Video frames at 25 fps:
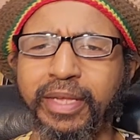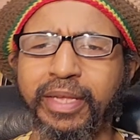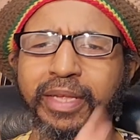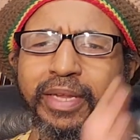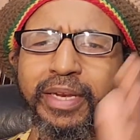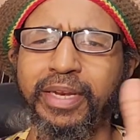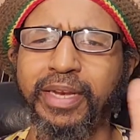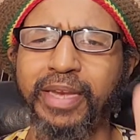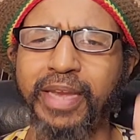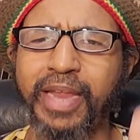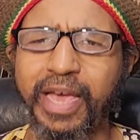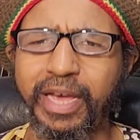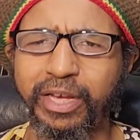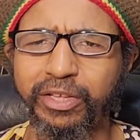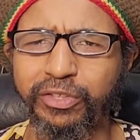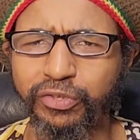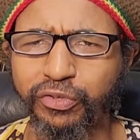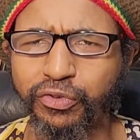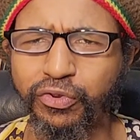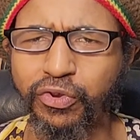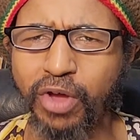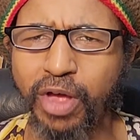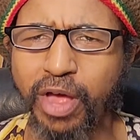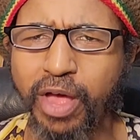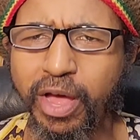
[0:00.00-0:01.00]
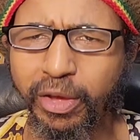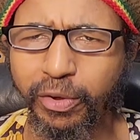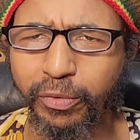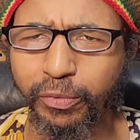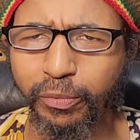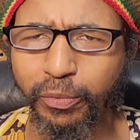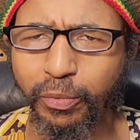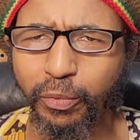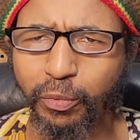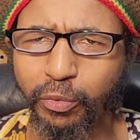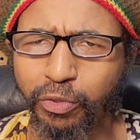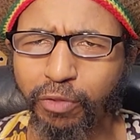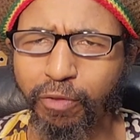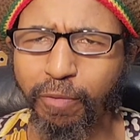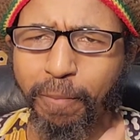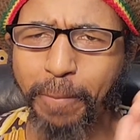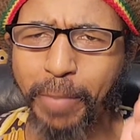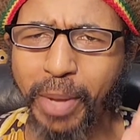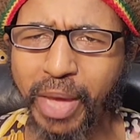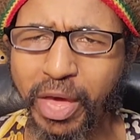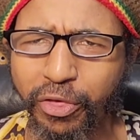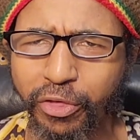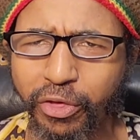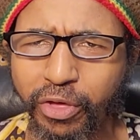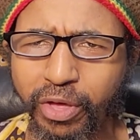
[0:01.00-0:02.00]
next strong
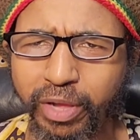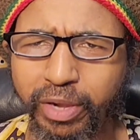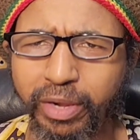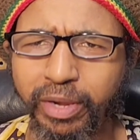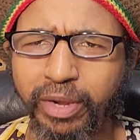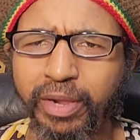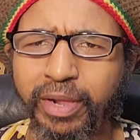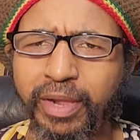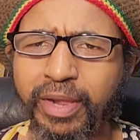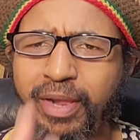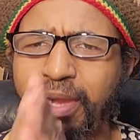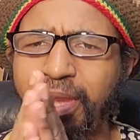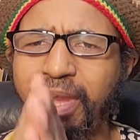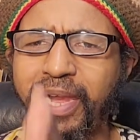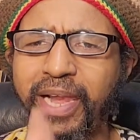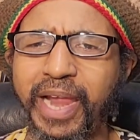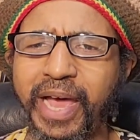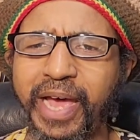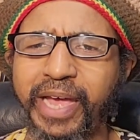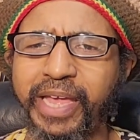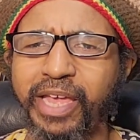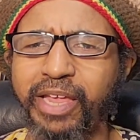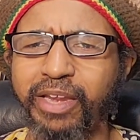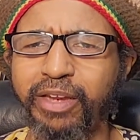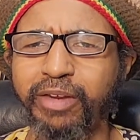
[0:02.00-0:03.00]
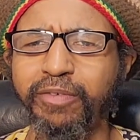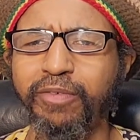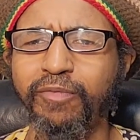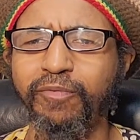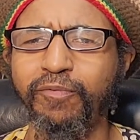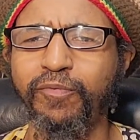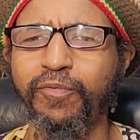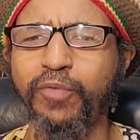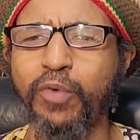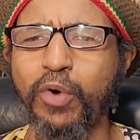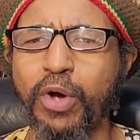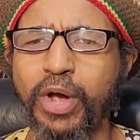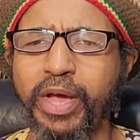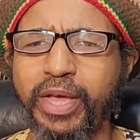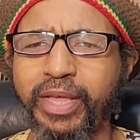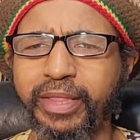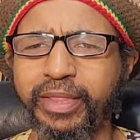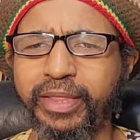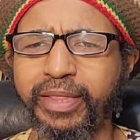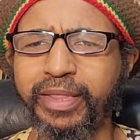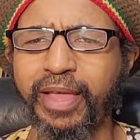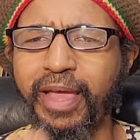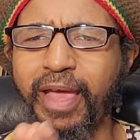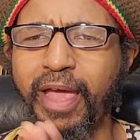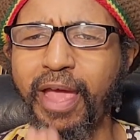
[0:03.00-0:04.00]
special Lion
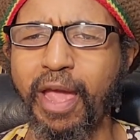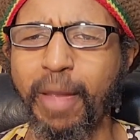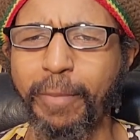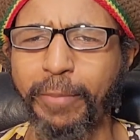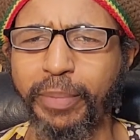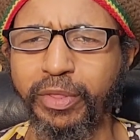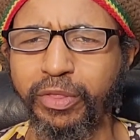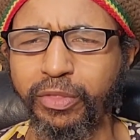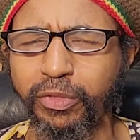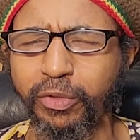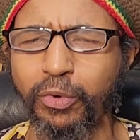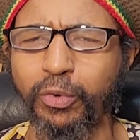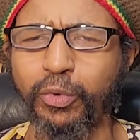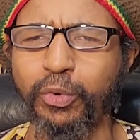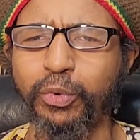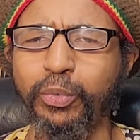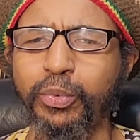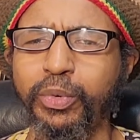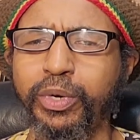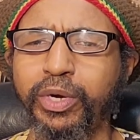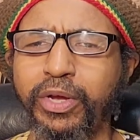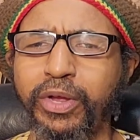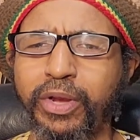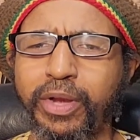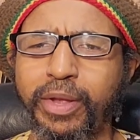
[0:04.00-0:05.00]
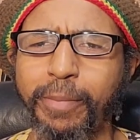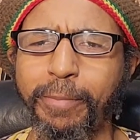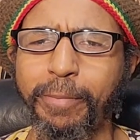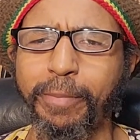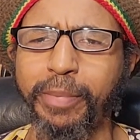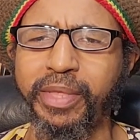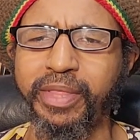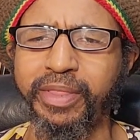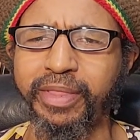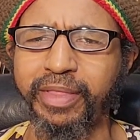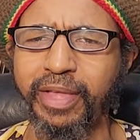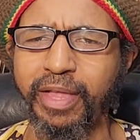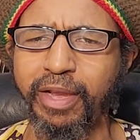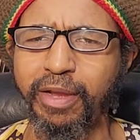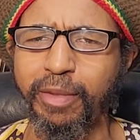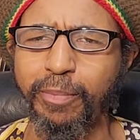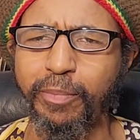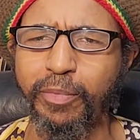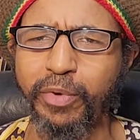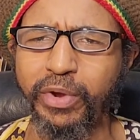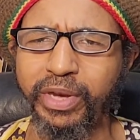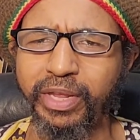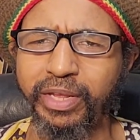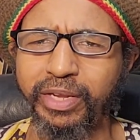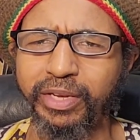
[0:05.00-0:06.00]
Voice episode, we're gonna be
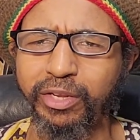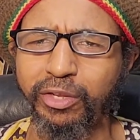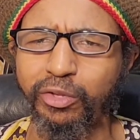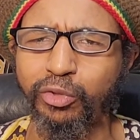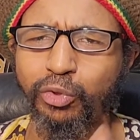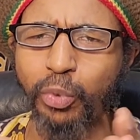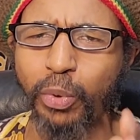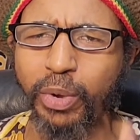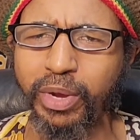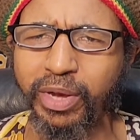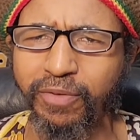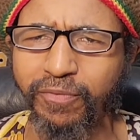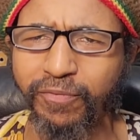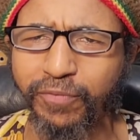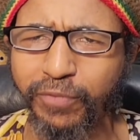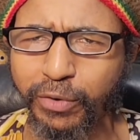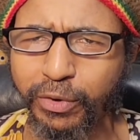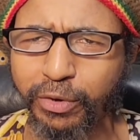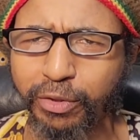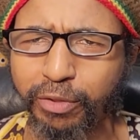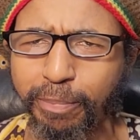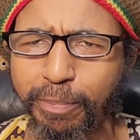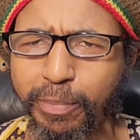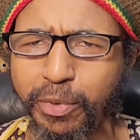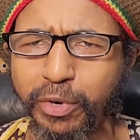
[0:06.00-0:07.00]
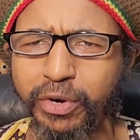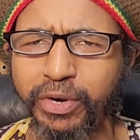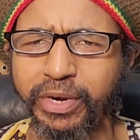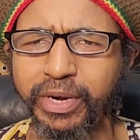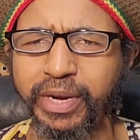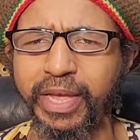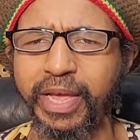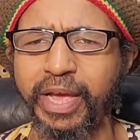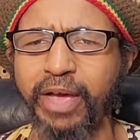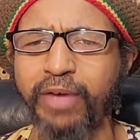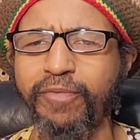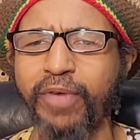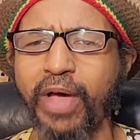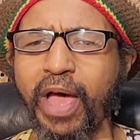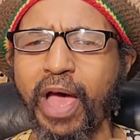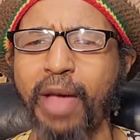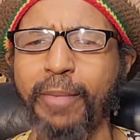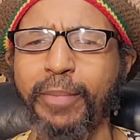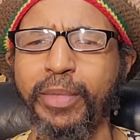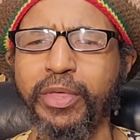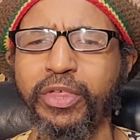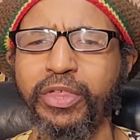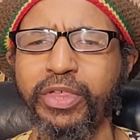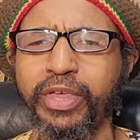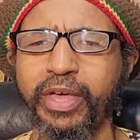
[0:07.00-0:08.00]
celebrating the 21st birthday of
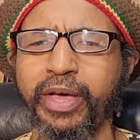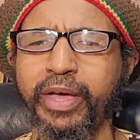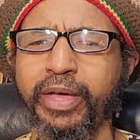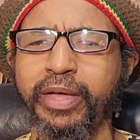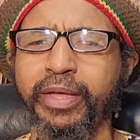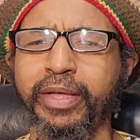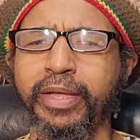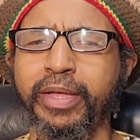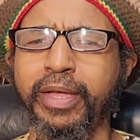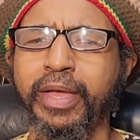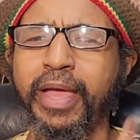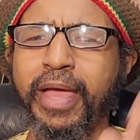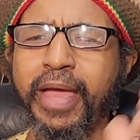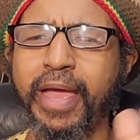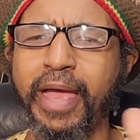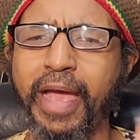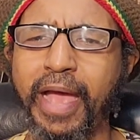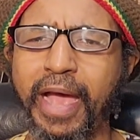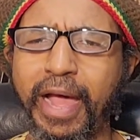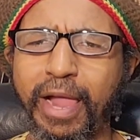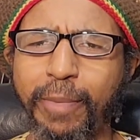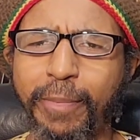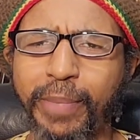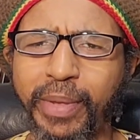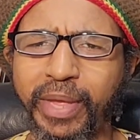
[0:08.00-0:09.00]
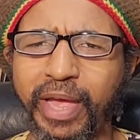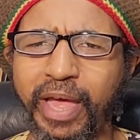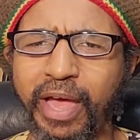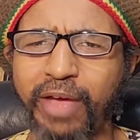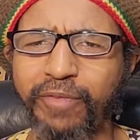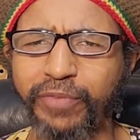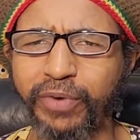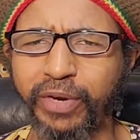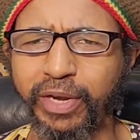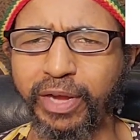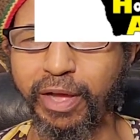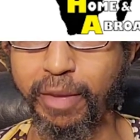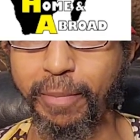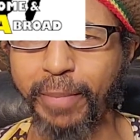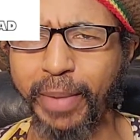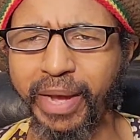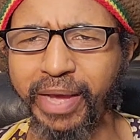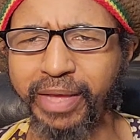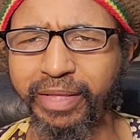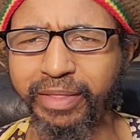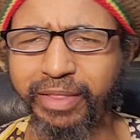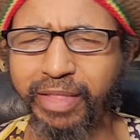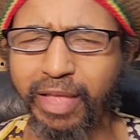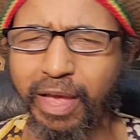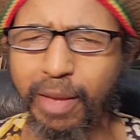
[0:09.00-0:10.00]
Habisha, helping Africa by
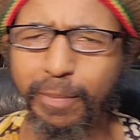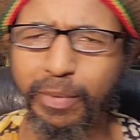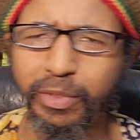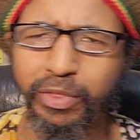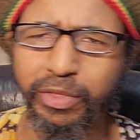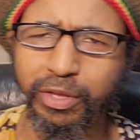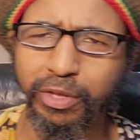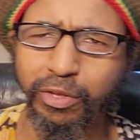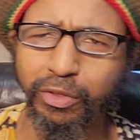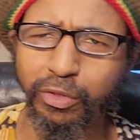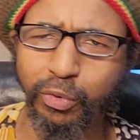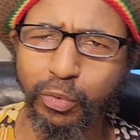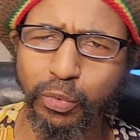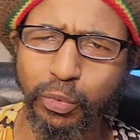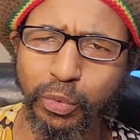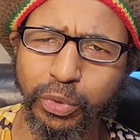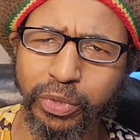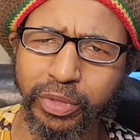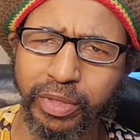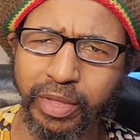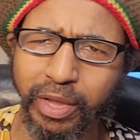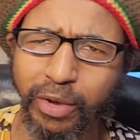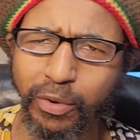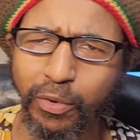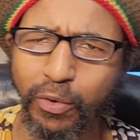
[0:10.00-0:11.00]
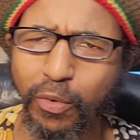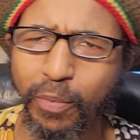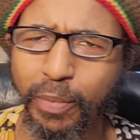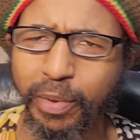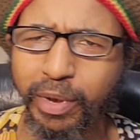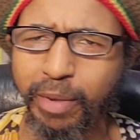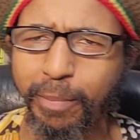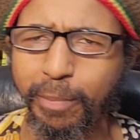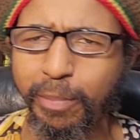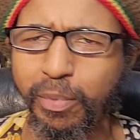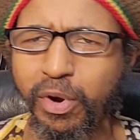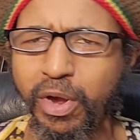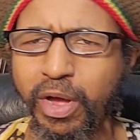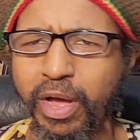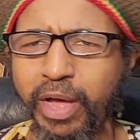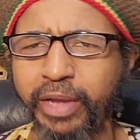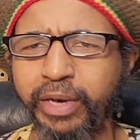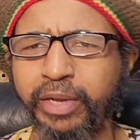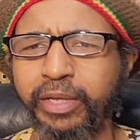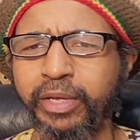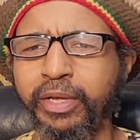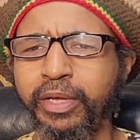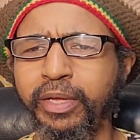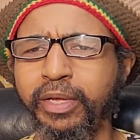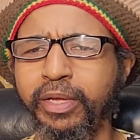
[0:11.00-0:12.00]
establishing schools at home and abroad.
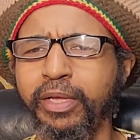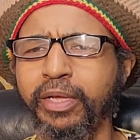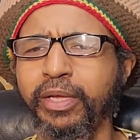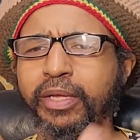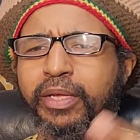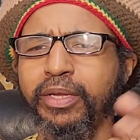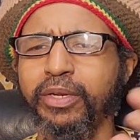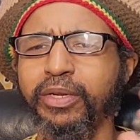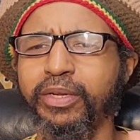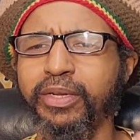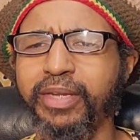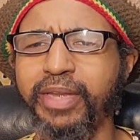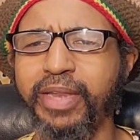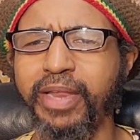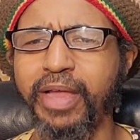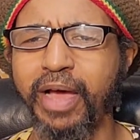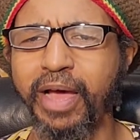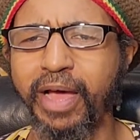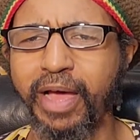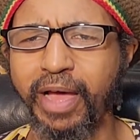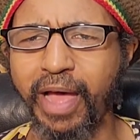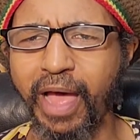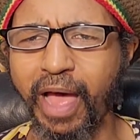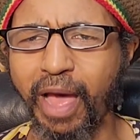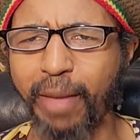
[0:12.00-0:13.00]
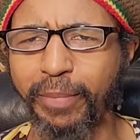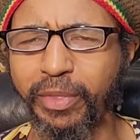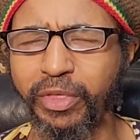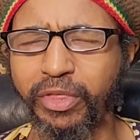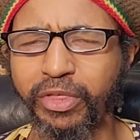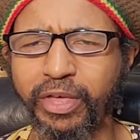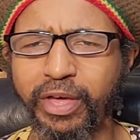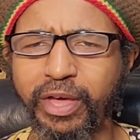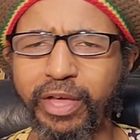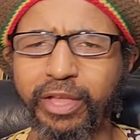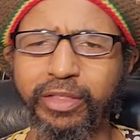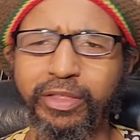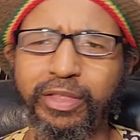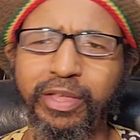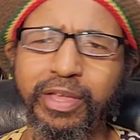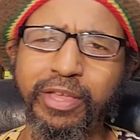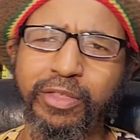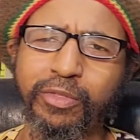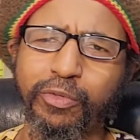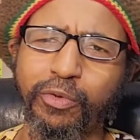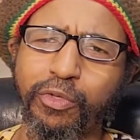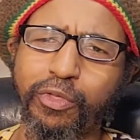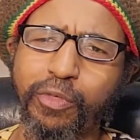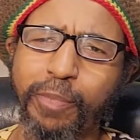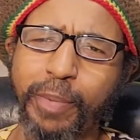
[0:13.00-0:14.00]
Habisha
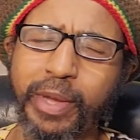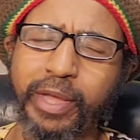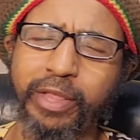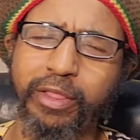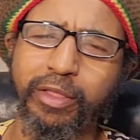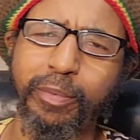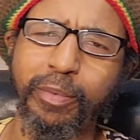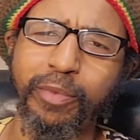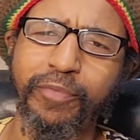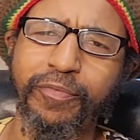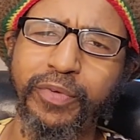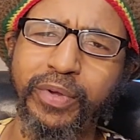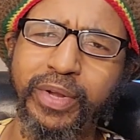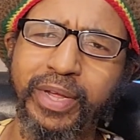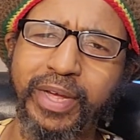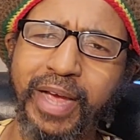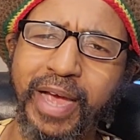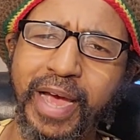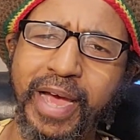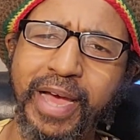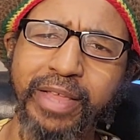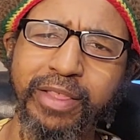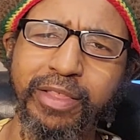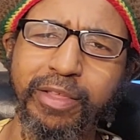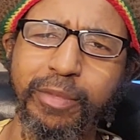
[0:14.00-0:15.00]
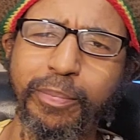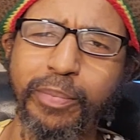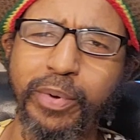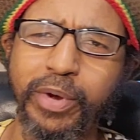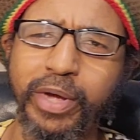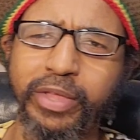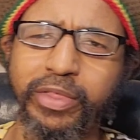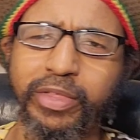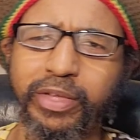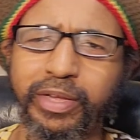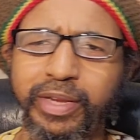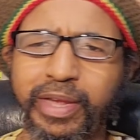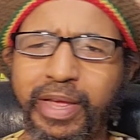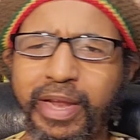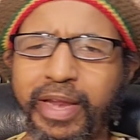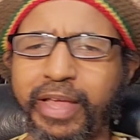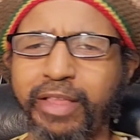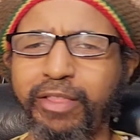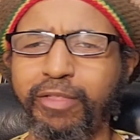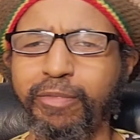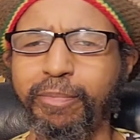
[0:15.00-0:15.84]
is responsible for the Kazi project that has